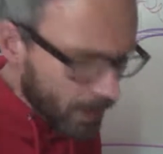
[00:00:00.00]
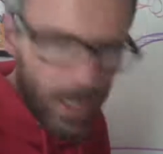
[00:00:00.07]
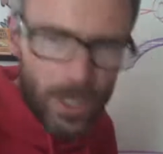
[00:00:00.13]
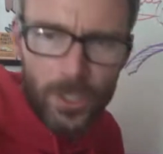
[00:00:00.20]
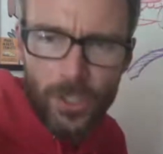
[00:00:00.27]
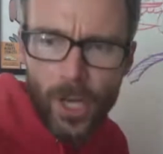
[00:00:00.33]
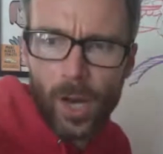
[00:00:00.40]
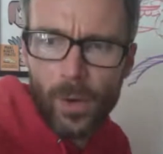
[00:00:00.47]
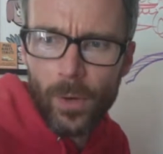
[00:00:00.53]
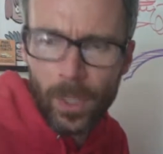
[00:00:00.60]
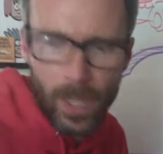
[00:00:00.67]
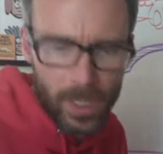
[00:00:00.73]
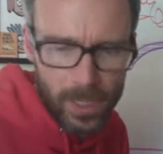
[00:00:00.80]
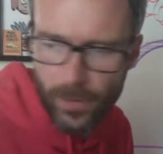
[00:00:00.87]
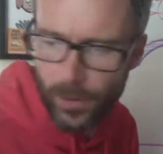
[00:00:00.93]
So
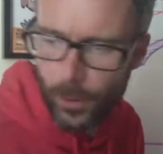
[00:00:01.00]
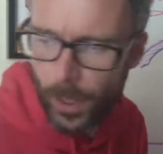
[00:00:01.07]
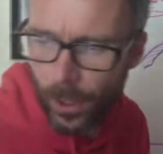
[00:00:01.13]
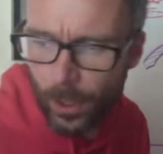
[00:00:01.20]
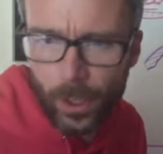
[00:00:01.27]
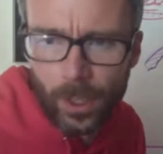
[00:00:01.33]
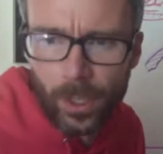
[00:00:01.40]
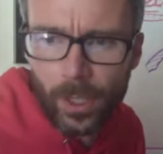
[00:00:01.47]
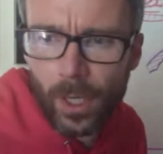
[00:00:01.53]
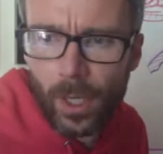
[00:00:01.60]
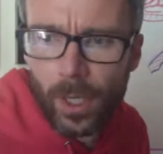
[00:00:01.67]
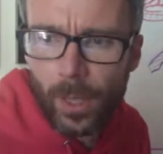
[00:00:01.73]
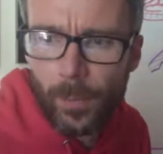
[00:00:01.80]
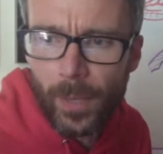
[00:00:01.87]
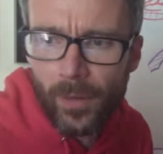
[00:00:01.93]
let's have a quick look.
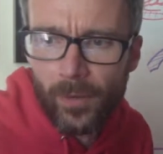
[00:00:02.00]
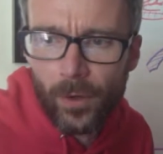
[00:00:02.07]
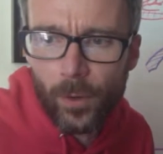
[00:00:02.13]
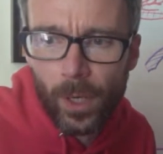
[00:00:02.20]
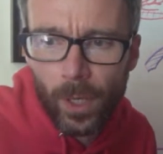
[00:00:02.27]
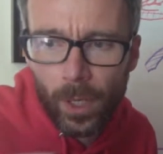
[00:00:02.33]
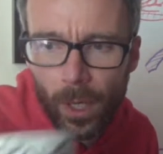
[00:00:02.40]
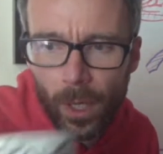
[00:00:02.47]
Let me have a quick.